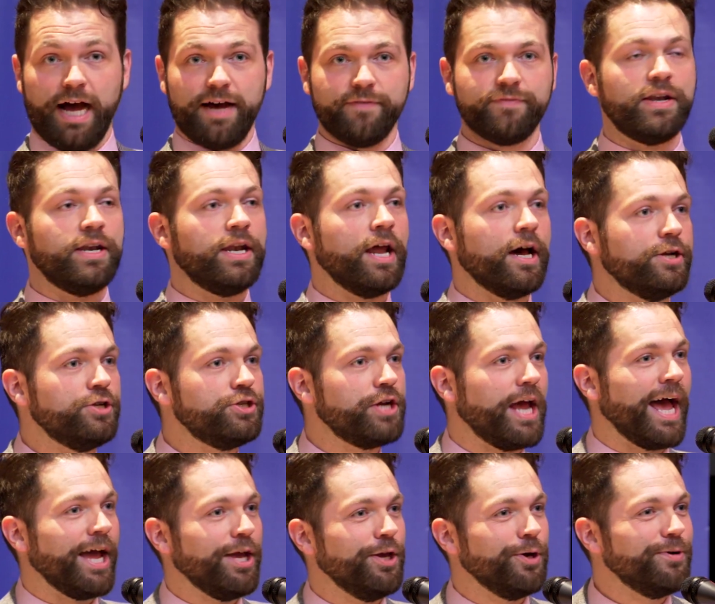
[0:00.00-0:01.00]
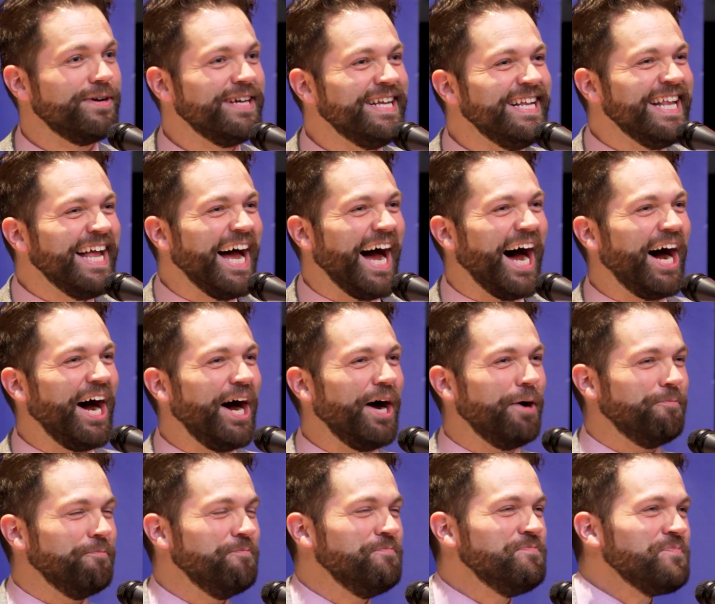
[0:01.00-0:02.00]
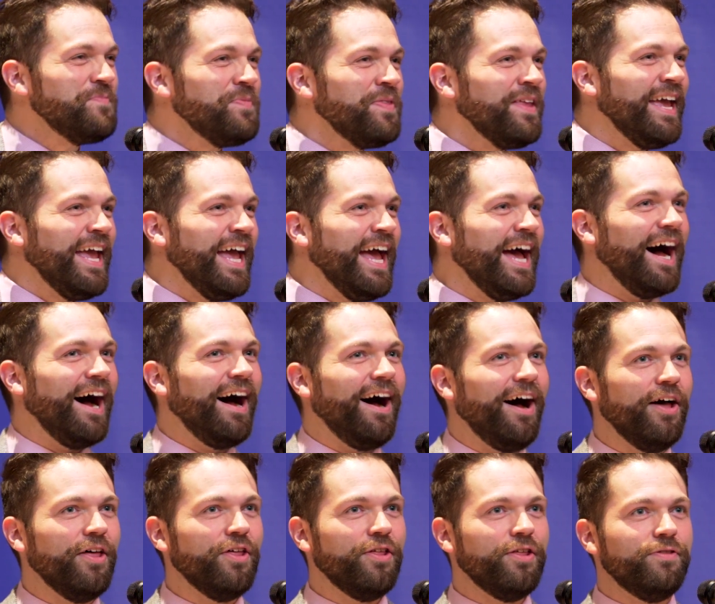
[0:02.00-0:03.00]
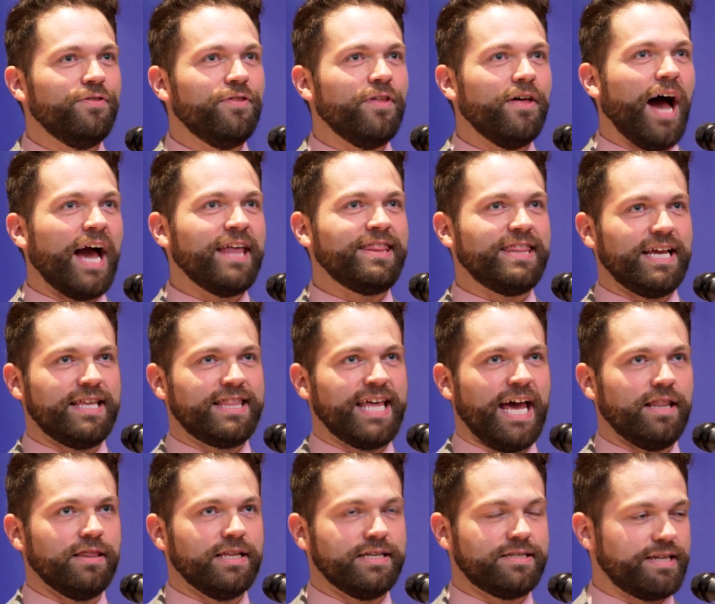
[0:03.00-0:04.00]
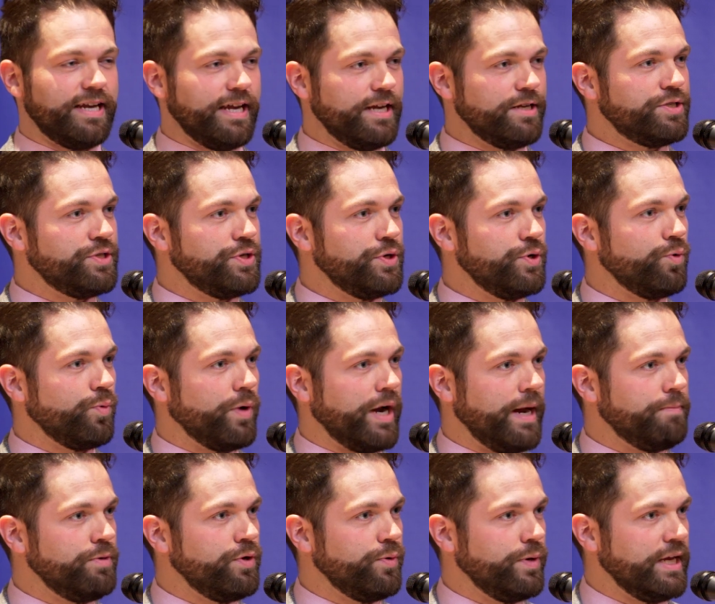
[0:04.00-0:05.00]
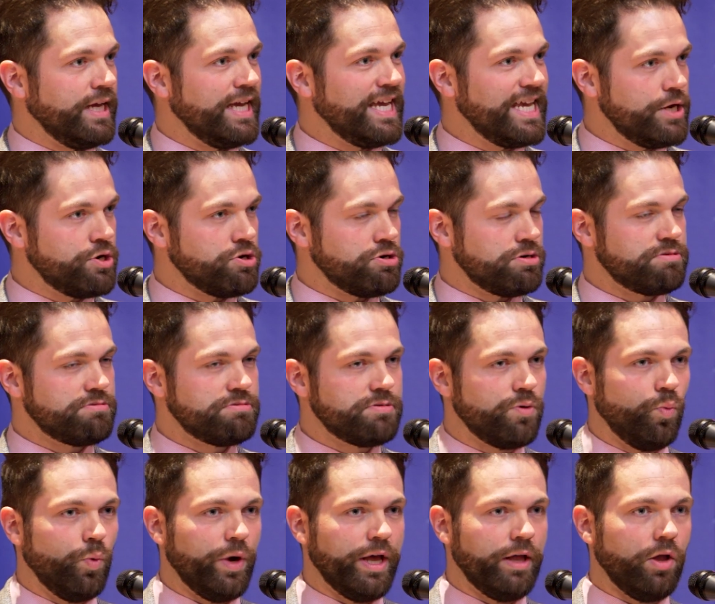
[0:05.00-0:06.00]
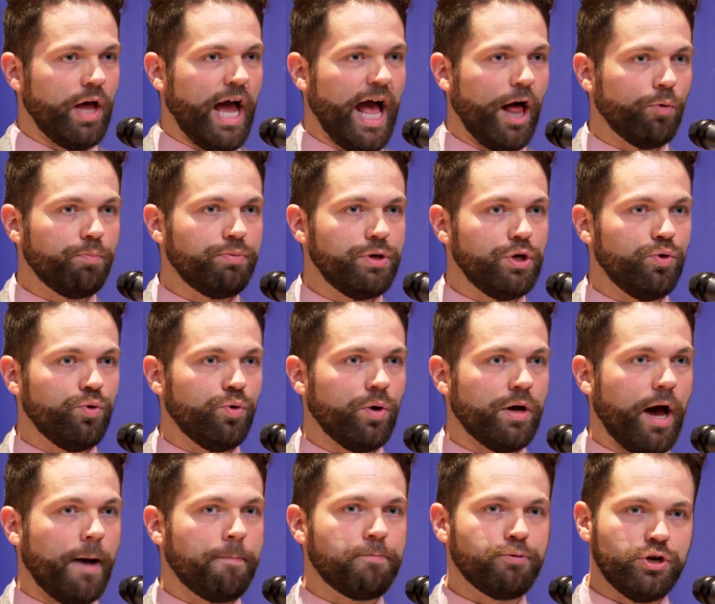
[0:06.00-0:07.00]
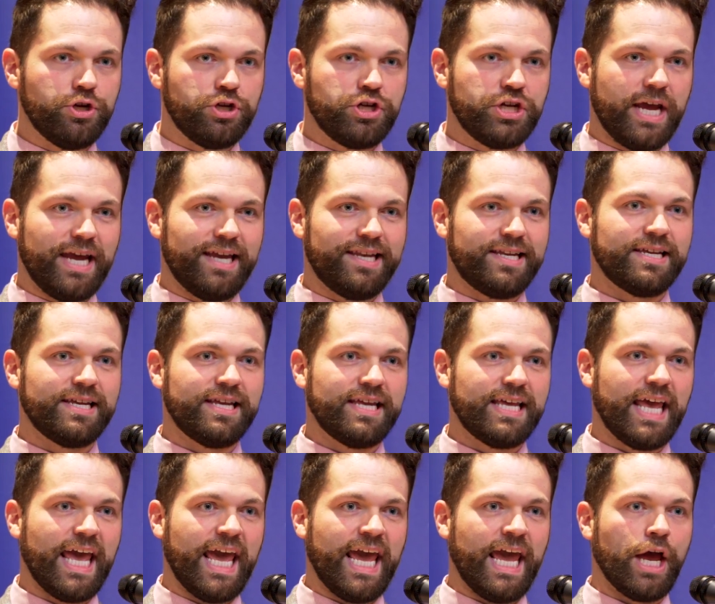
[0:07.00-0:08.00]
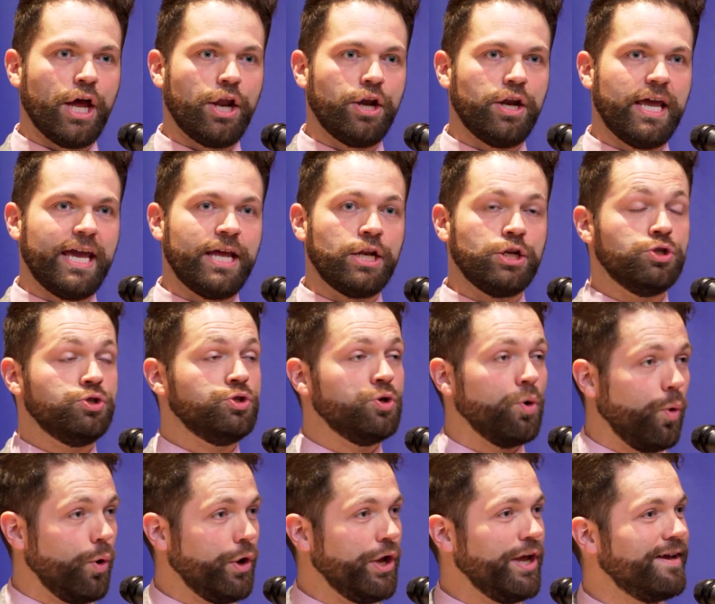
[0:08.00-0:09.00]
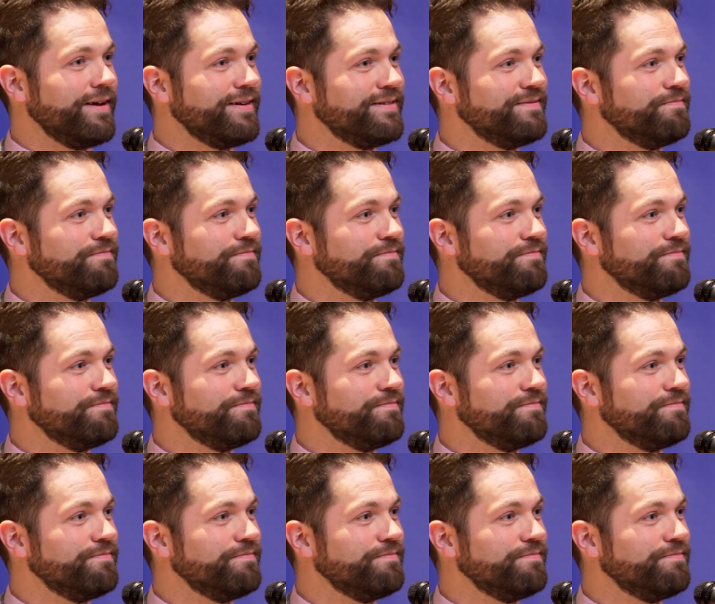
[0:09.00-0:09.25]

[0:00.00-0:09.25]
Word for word: cough and nudge at you, um, uh, I think that listening to what I'm doing here will help you appreciate and enjoy